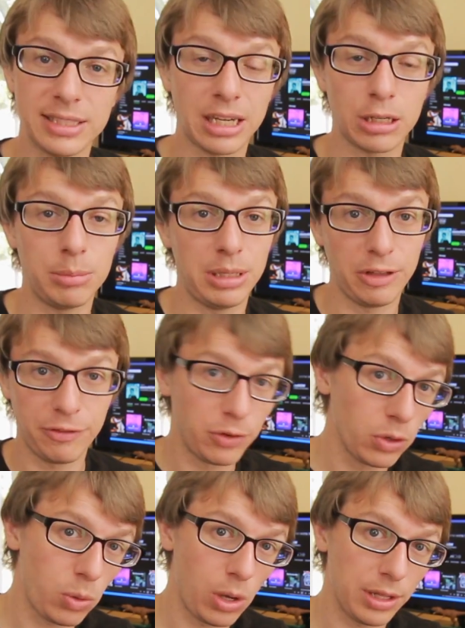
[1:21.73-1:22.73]
It's not gonna be the
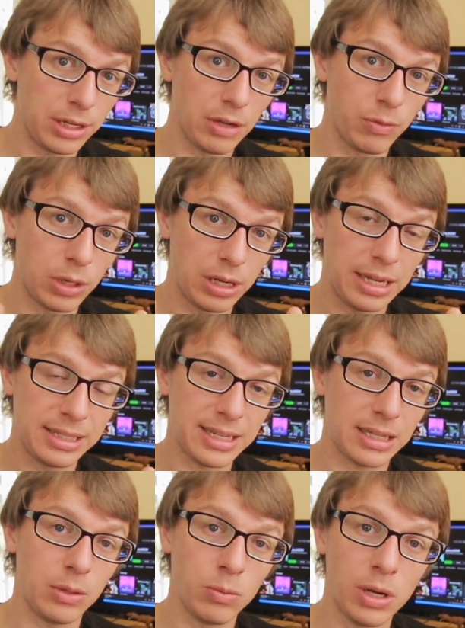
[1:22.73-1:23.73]
full quality of what it
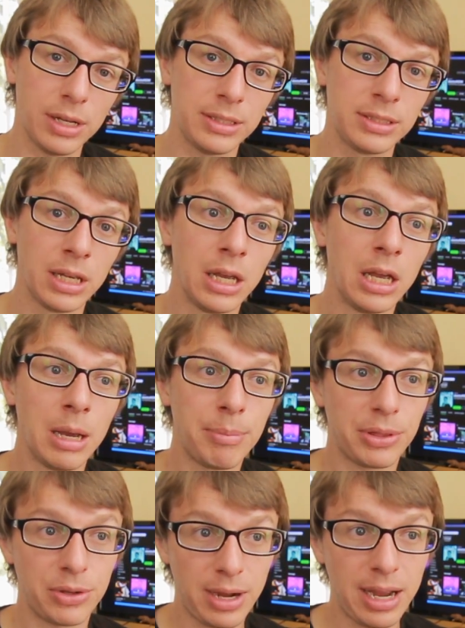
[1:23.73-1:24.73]
exactly was,
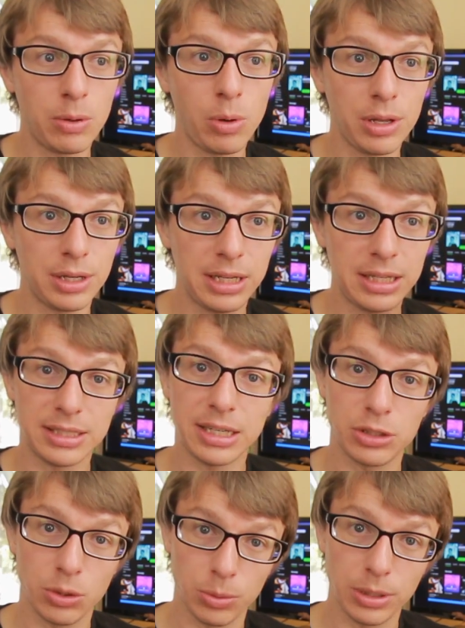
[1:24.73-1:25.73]
but their high quality is
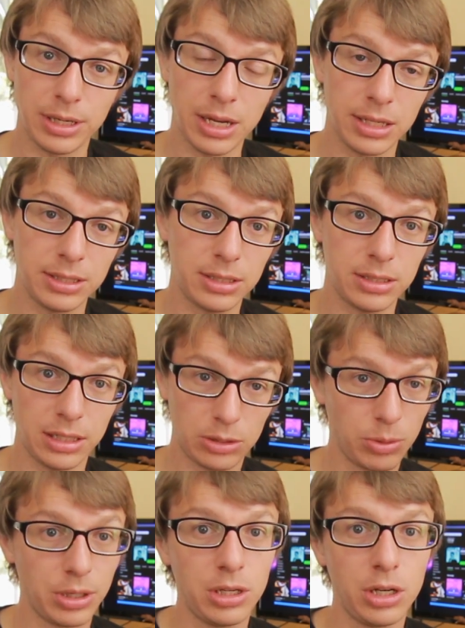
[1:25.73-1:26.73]
actually really nice.
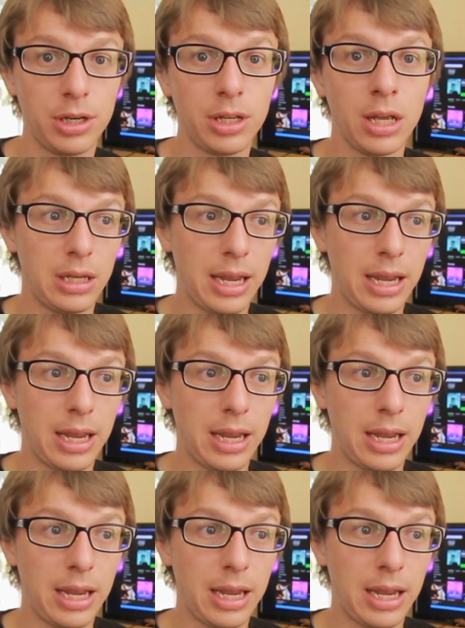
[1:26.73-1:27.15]
It's really good.